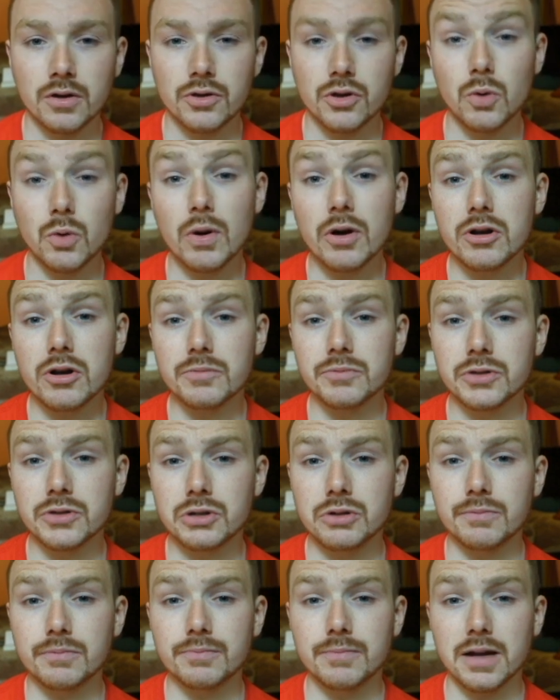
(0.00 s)
You're welcome to
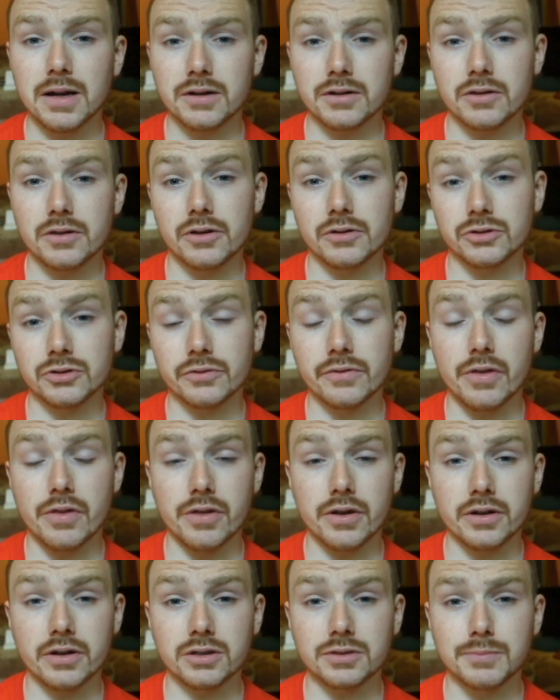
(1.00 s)
come back to those other
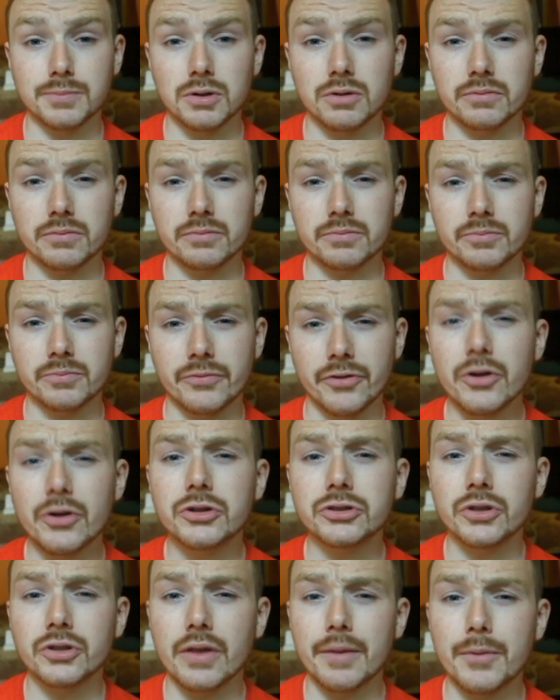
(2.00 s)
things, but
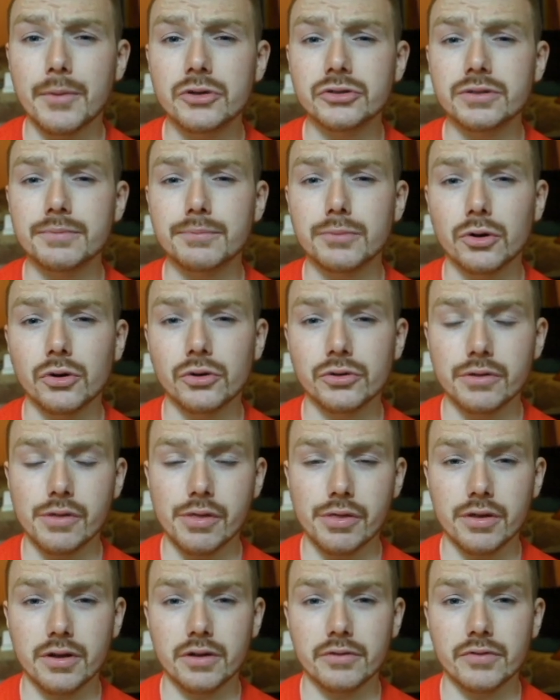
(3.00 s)
focus on that most
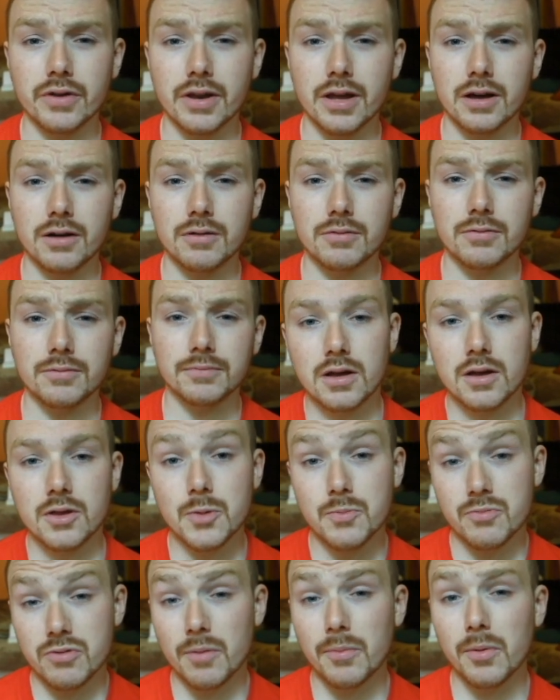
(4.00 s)
important thing for now.
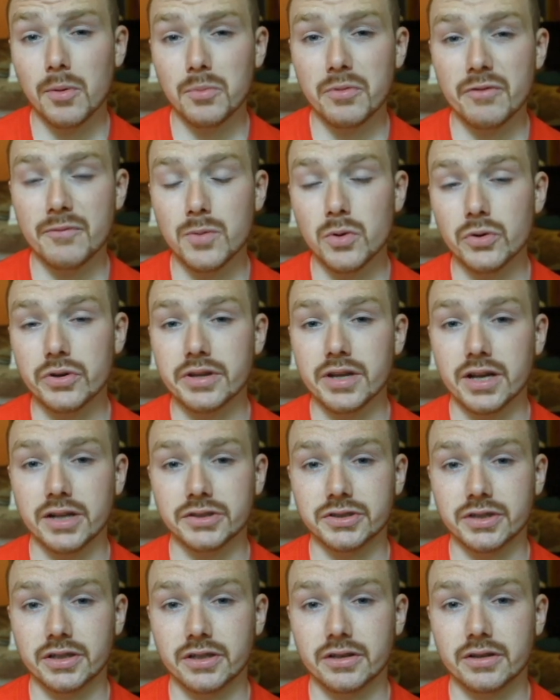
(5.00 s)
The problem with
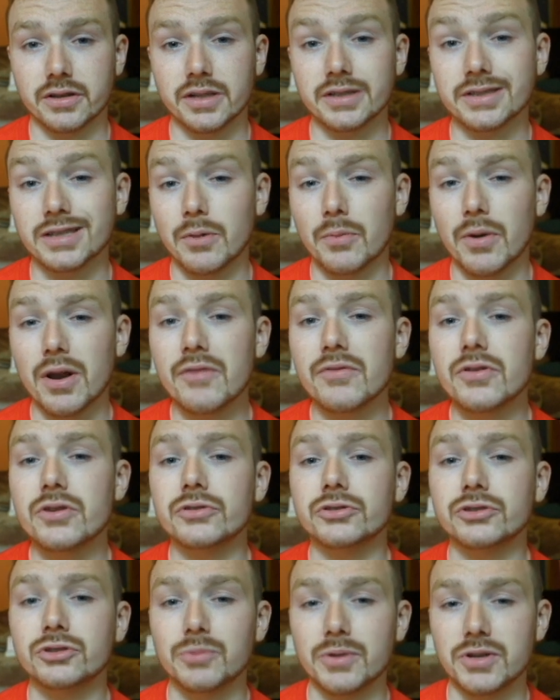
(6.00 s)
multitasking is that whenever
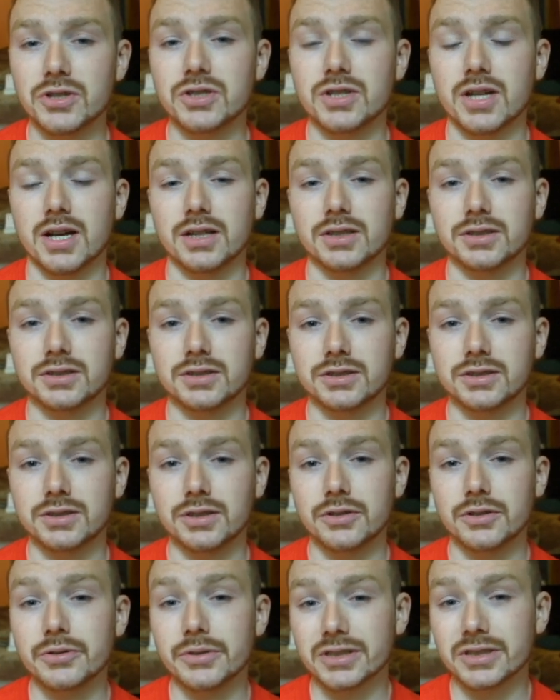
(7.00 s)
you switch tasks,
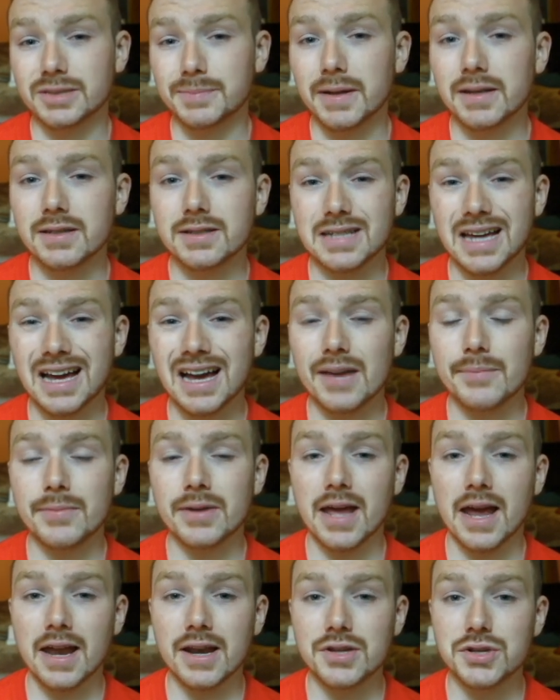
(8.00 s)
you expend time
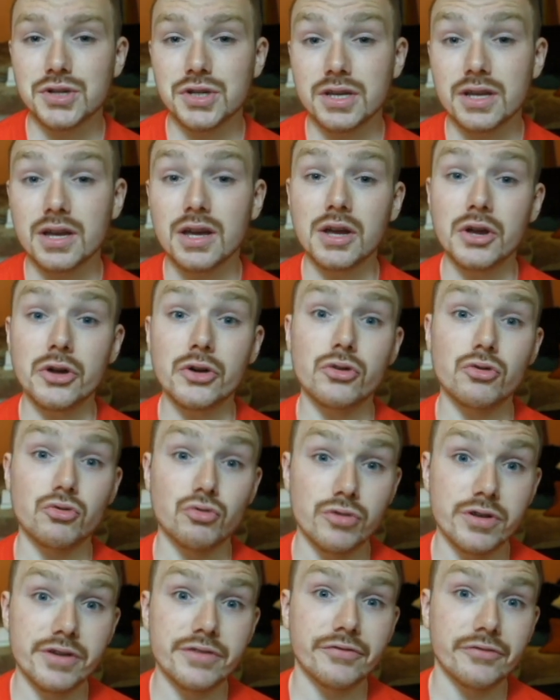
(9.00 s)
and energy
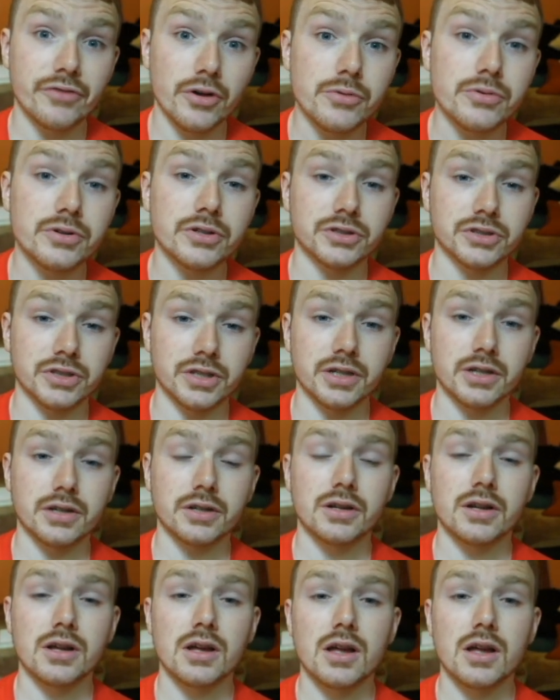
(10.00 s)
refocusing.